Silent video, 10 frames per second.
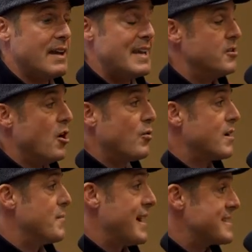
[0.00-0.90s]
and no
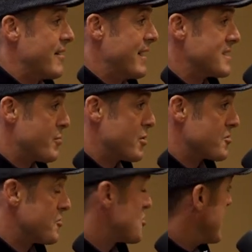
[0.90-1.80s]
one in my town has a
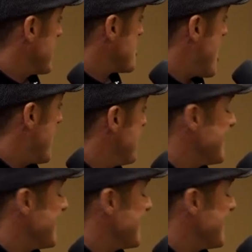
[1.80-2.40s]
personal training job.